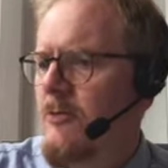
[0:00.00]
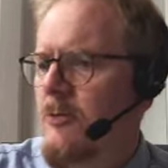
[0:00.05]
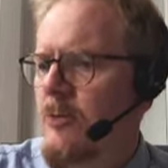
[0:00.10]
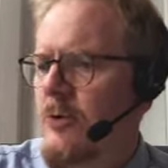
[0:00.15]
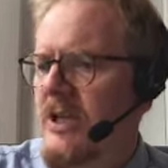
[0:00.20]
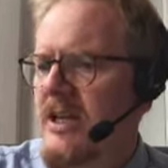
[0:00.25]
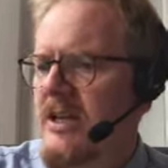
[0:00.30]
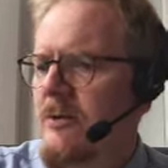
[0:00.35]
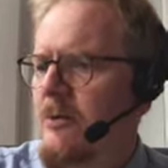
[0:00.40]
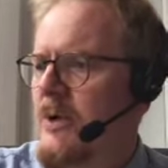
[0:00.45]

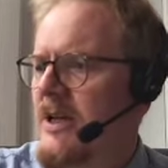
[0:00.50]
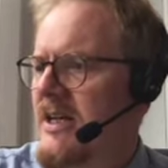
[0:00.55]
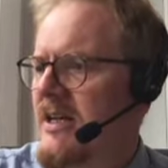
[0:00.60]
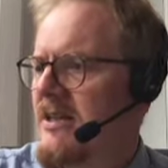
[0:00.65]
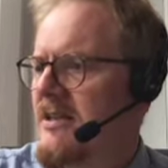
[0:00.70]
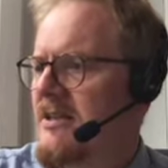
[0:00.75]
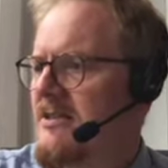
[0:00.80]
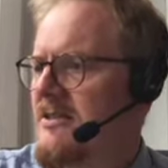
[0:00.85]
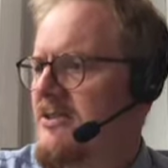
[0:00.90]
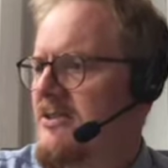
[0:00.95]
really
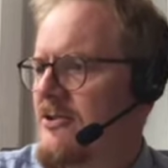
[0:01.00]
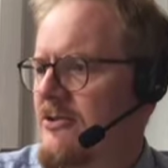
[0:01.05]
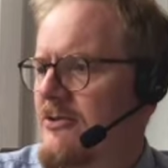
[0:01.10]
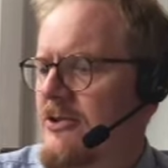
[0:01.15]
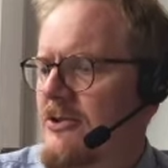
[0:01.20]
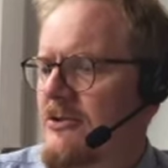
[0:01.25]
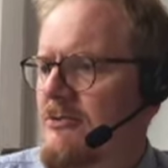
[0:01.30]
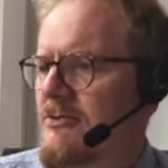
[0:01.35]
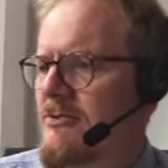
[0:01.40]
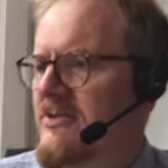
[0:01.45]
weird to
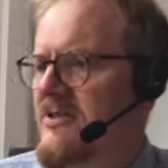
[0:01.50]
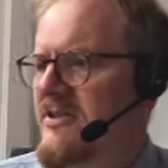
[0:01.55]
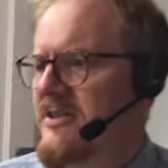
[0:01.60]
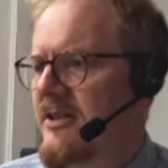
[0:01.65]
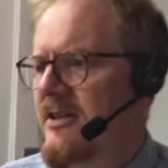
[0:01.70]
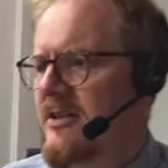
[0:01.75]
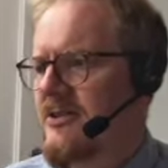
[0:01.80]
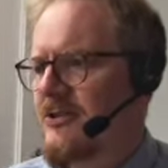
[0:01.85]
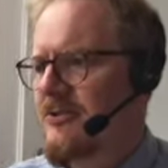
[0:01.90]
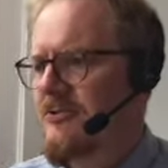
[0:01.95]
use
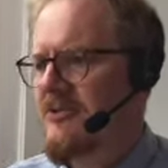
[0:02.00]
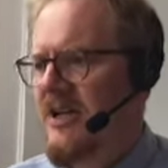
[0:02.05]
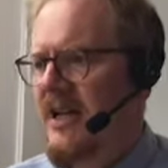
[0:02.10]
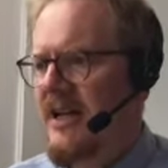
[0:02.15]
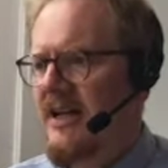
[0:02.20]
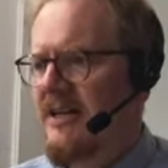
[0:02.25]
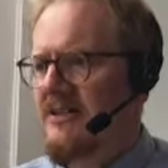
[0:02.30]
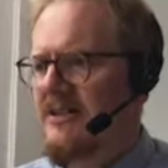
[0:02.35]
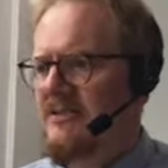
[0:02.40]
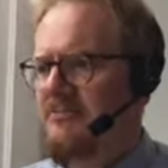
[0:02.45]
a
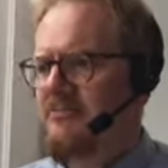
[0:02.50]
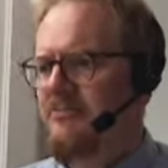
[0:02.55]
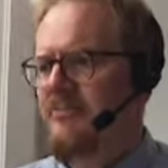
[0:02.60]
two-tailed